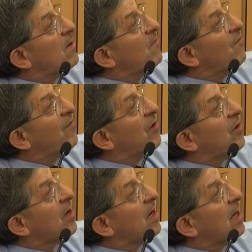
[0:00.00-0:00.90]

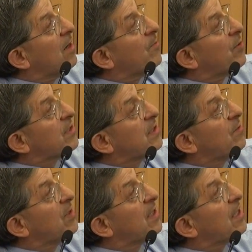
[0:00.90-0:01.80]
for
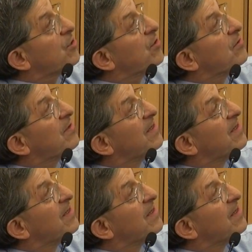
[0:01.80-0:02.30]
precipitation.